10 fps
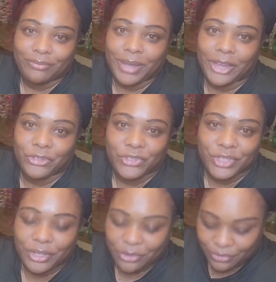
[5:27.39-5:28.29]
by
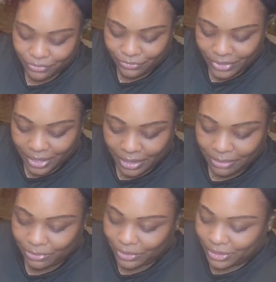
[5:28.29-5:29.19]
yourself
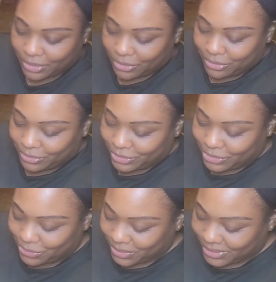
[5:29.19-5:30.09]
with
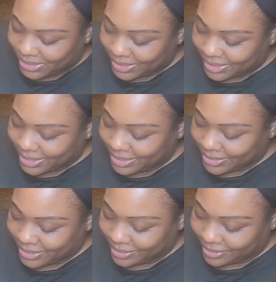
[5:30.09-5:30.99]
no assistance